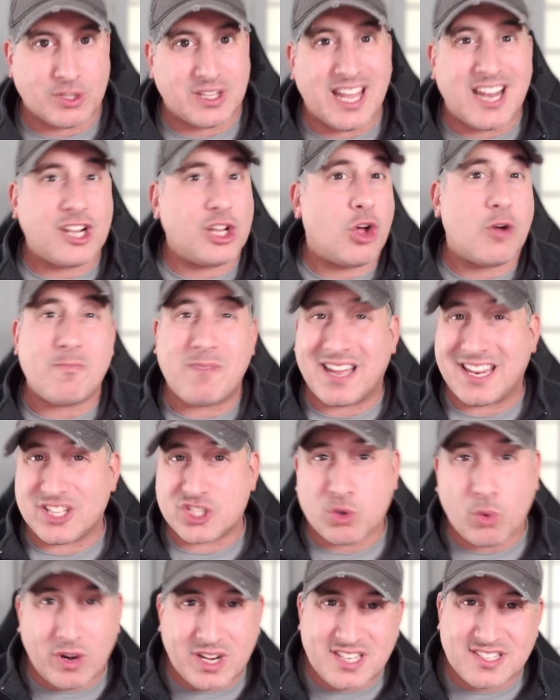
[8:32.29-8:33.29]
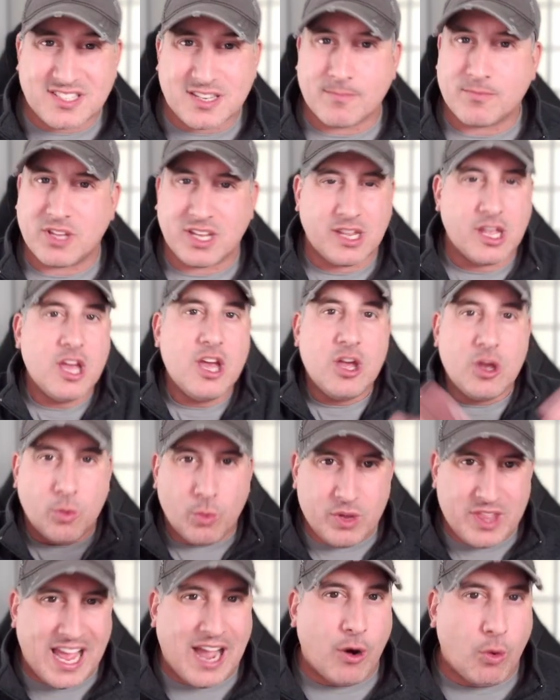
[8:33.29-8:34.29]
let alone by a 20-something
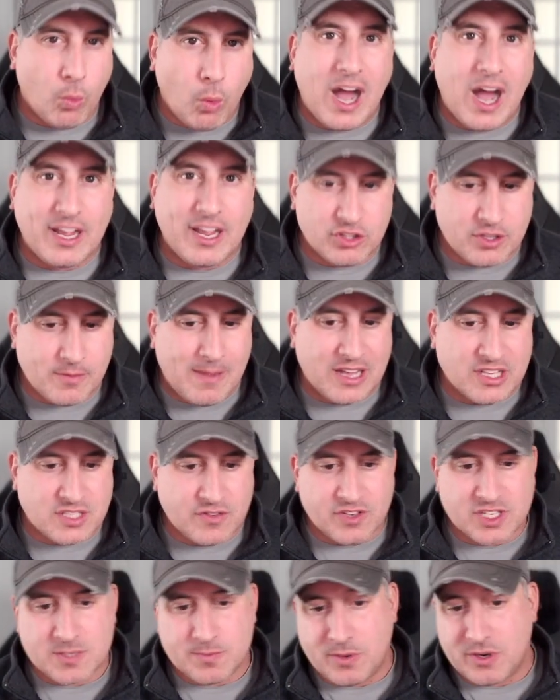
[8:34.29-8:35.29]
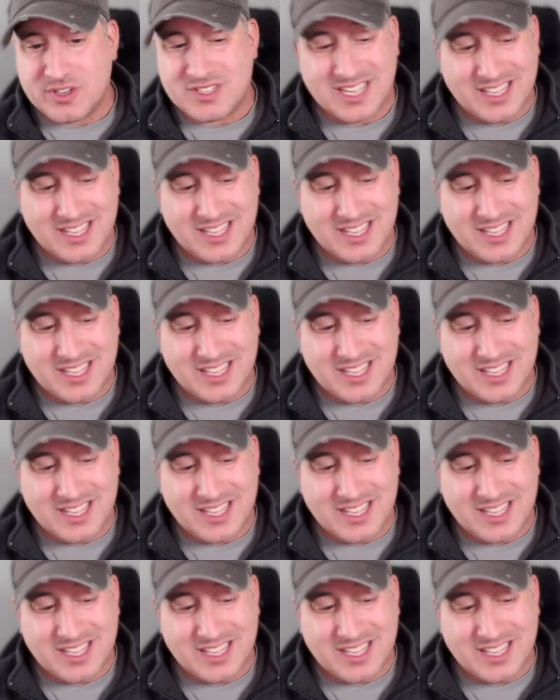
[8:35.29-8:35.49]
without wild amounts of experience.